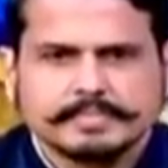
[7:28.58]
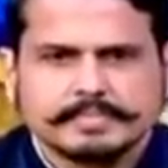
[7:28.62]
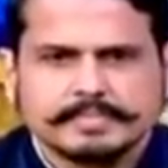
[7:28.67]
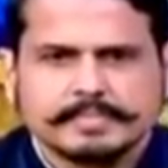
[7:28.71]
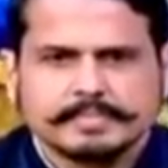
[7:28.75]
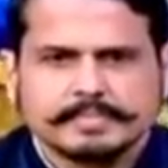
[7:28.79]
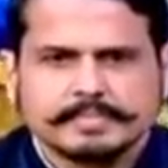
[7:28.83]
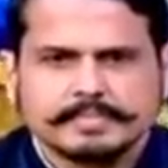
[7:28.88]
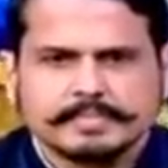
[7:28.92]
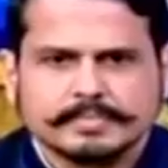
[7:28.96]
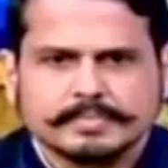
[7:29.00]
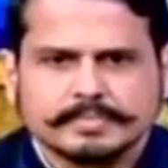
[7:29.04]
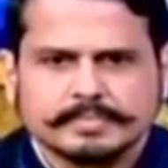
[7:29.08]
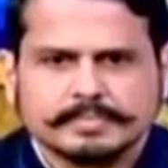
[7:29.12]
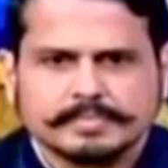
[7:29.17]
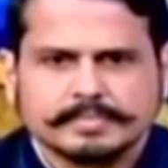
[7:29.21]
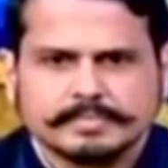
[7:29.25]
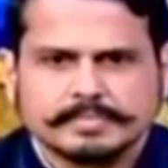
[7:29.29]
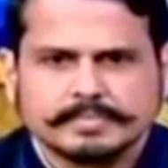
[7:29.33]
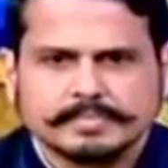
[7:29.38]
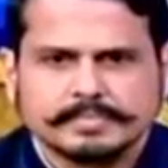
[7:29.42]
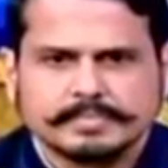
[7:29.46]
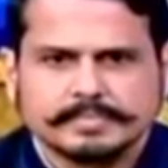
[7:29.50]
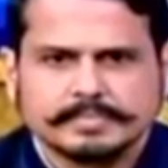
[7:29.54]

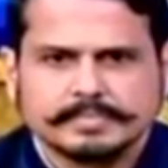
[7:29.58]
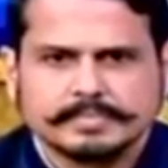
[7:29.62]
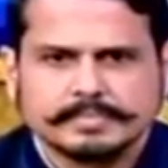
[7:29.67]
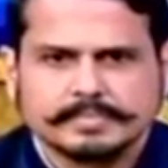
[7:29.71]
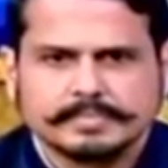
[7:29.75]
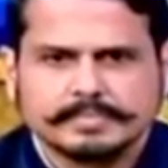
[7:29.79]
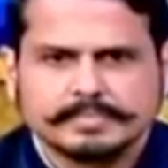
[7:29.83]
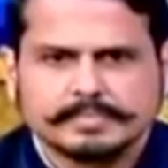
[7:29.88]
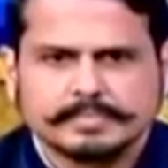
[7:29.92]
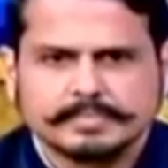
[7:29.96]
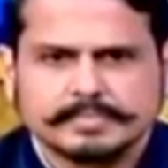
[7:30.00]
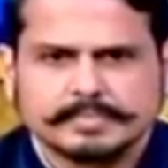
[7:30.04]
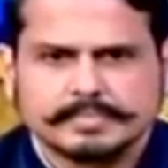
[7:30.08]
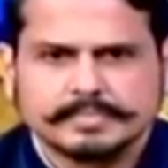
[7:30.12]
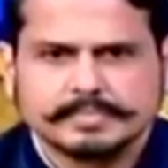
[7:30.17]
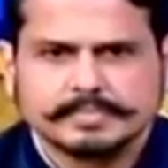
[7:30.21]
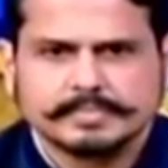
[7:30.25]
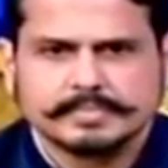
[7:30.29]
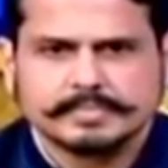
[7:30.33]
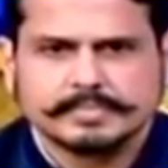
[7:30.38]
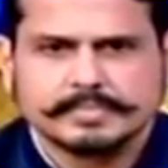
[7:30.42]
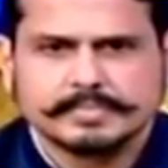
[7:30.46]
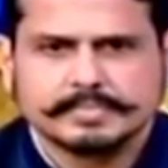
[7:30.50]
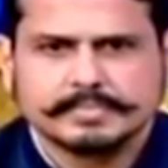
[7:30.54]

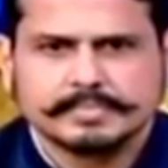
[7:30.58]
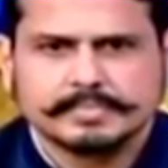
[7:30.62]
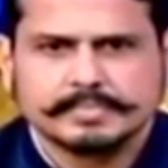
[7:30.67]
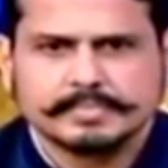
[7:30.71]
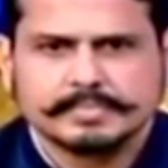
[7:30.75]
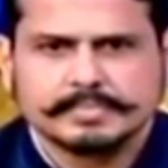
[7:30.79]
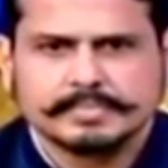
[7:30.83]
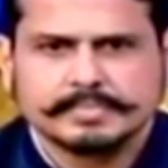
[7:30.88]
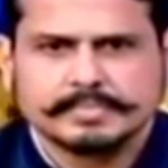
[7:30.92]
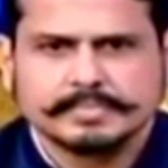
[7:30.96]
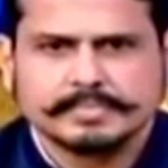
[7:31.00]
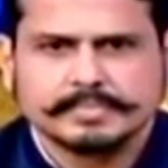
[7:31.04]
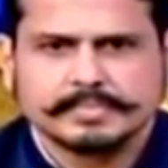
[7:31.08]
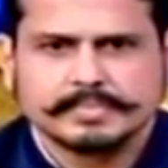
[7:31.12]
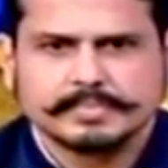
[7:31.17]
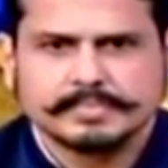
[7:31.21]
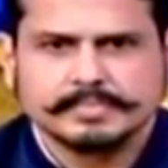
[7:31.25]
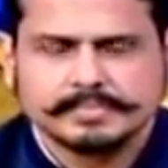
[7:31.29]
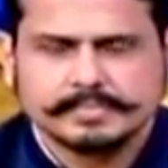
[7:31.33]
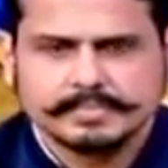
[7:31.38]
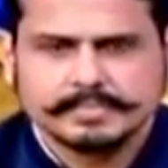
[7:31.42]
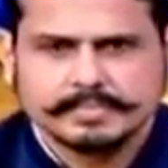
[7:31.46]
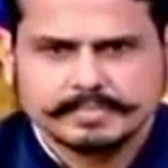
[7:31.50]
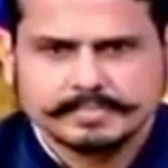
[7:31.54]

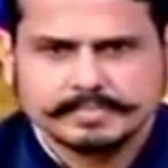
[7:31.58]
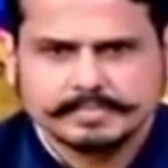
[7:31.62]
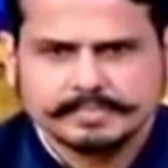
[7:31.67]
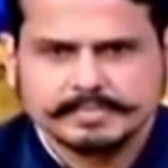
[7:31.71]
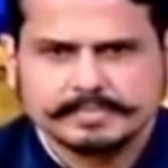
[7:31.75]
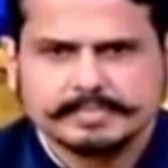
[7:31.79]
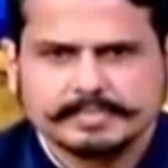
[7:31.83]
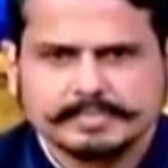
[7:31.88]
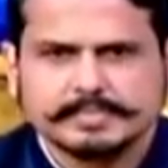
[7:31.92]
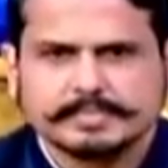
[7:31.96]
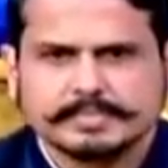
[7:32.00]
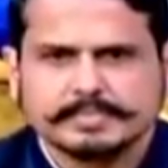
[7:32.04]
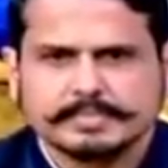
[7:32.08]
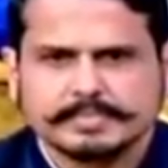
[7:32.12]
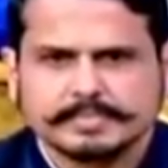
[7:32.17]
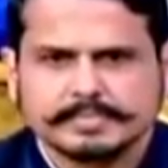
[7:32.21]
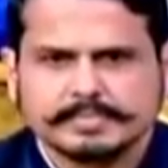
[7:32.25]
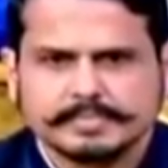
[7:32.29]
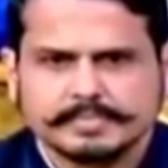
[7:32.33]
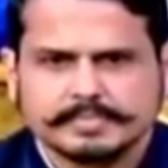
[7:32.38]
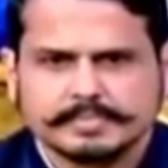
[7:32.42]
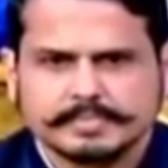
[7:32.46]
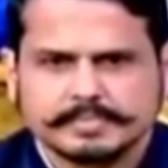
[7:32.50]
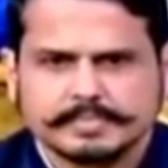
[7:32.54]

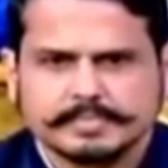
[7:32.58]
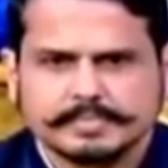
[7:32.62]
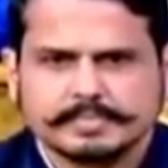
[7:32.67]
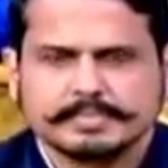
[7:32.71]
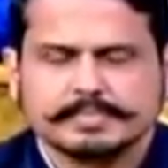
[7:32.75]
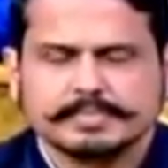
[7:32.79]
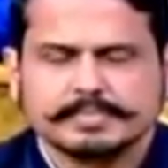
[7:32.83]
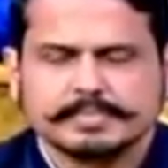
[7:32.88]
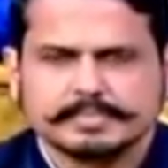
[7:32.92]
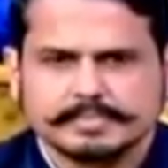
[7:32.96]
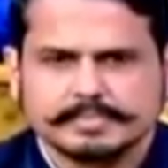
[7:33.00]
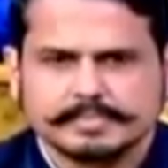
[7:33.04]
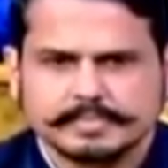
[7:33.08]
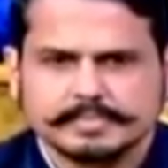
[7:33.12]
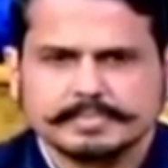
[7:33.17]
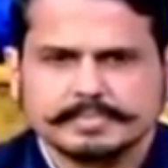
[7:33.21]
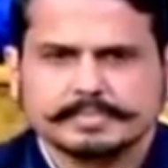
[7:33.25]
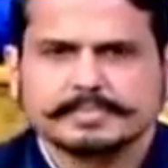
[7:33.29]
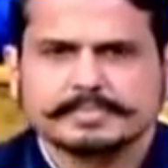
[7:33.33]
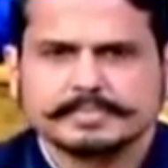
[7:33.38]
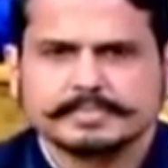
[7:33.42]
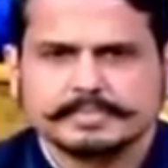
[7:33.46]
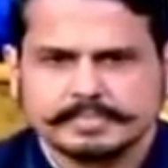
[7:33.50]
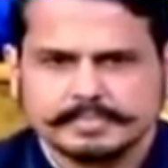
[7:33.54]

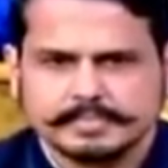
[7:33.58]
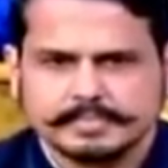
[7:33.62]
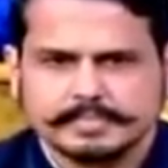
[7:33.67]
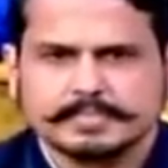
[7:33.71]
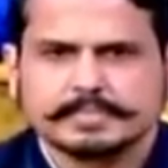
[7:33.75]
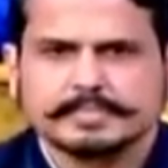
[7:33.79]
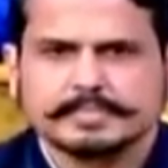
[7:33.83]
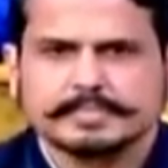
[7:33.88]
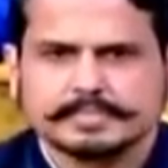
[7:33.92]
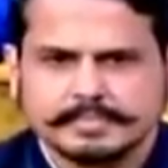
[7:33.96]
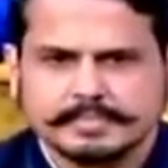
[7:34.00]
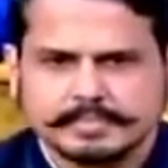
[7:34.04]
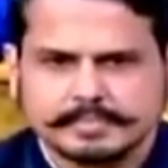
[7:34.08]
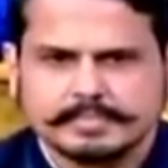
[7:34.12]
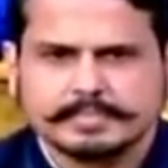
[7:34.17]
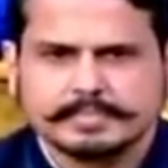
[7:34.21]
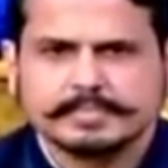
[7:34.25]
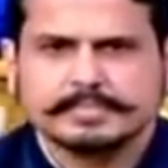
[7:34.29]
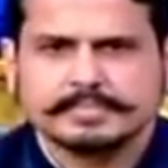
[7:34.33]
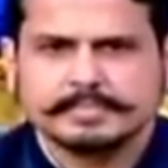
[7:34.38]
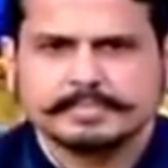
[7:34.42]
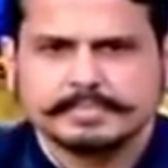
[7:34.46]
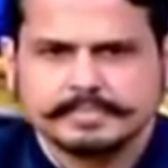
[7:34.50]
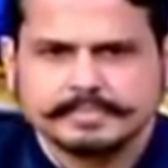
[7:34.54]

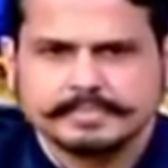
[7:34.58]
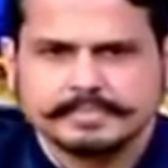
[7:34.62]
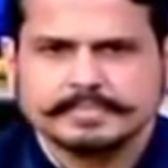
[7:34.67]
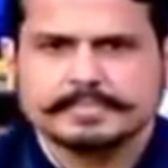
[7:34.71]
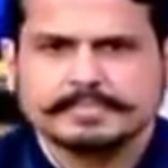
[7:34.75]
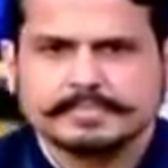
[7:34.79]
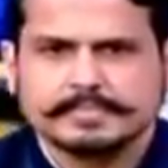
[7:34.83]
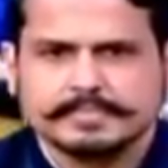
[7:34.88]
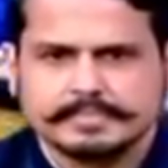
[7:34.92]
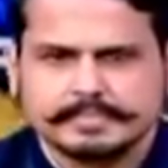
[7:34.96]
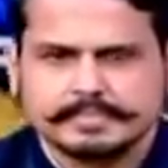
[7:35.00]
The person shown says nothing.